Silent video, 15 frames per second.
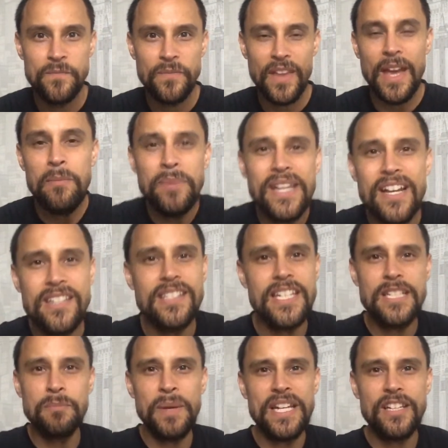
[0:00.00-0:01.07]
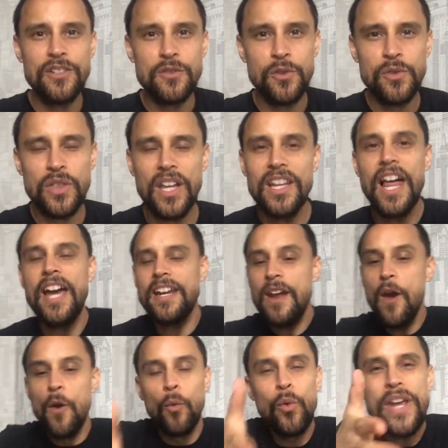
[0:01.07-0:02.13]
And because they speak the truth online,
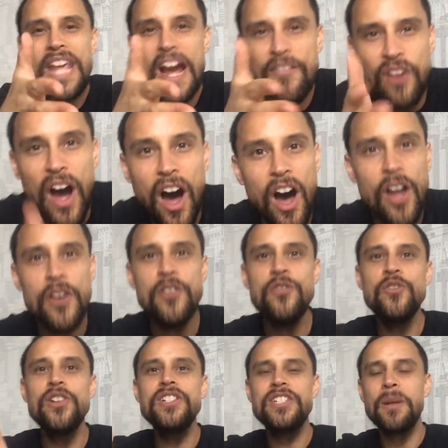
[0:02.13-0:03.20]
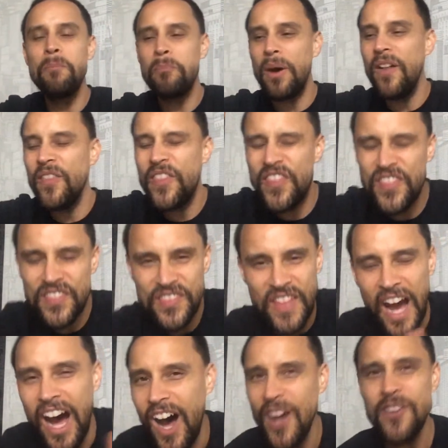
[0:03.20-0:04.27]
we have hundreds upon
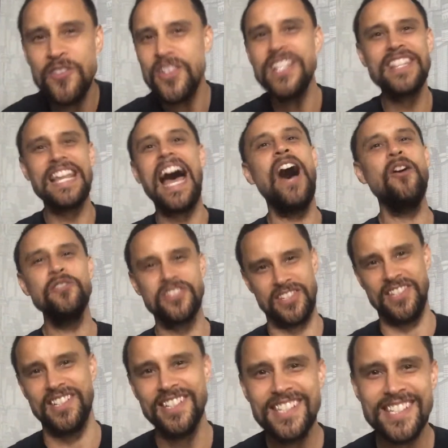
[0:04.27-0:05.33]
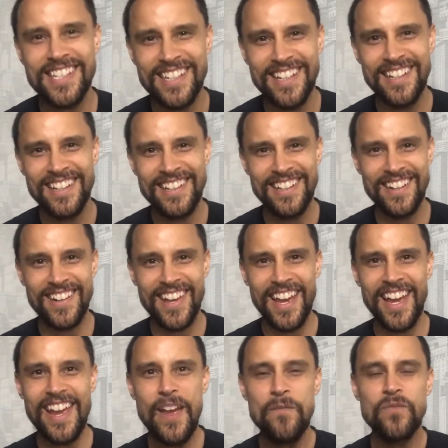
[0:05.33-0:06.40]
thousands,
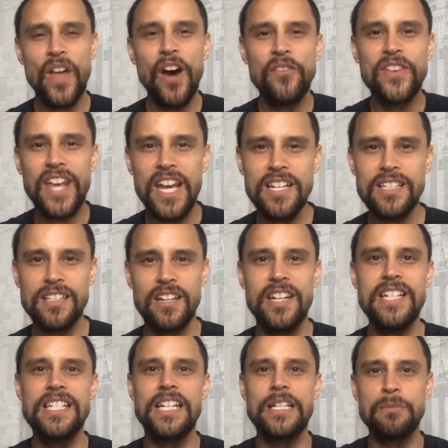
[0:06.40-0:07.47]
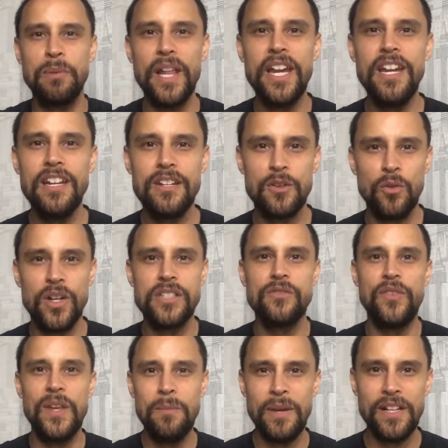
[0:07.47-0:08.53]
of case studies explaining to us
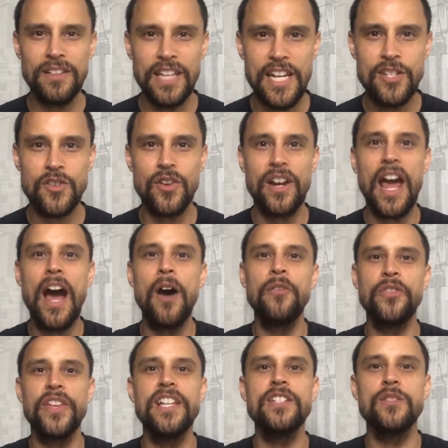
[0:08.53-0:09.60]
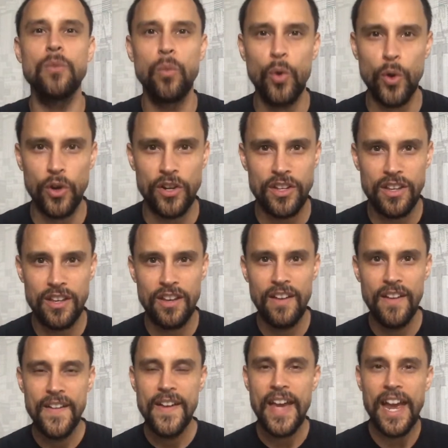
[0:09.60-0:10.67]
female nature and how things work.
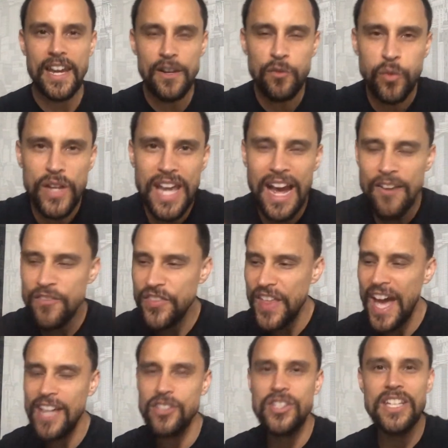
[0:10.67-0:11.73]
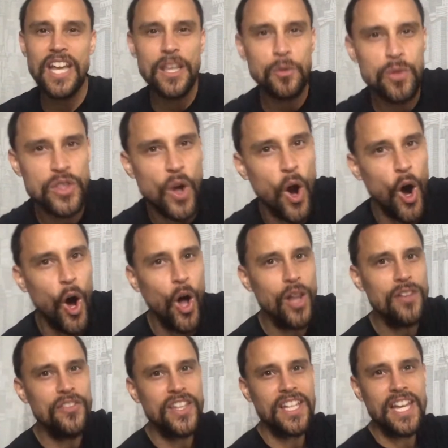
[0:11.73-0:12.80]
And if we have that together with
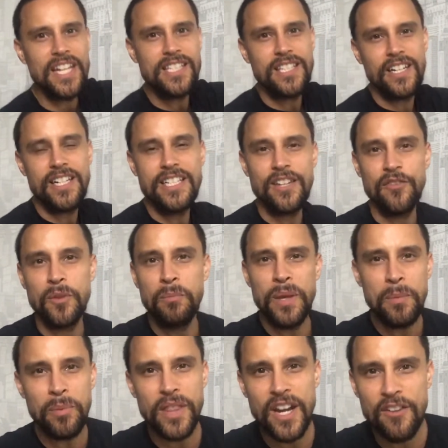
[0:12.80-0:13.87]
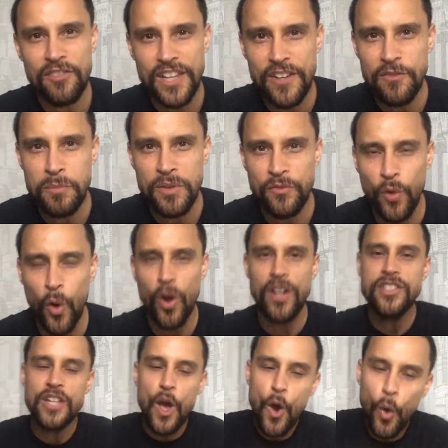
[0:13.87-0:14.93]
all of the case studies of the people that have lived before
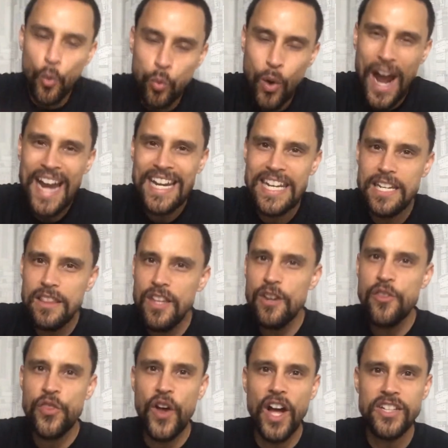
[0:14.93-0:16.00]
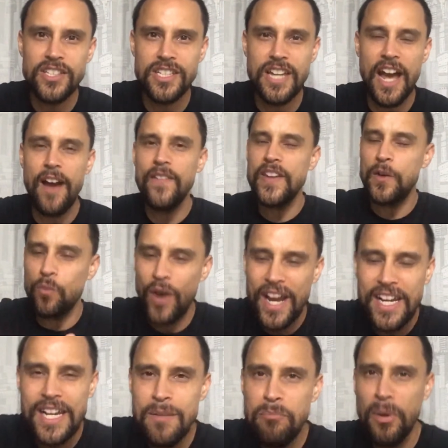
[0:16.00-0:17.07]
us, writing their thoughts down and
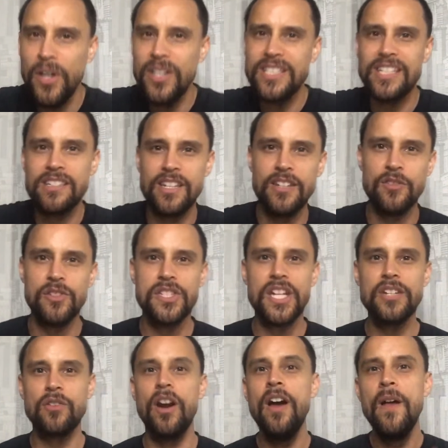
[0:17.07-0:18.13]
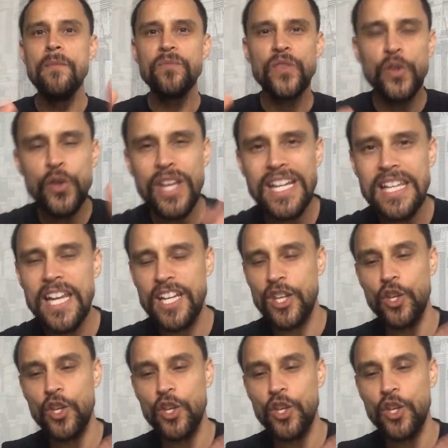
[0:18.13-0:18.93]
writing books, etc., you get like a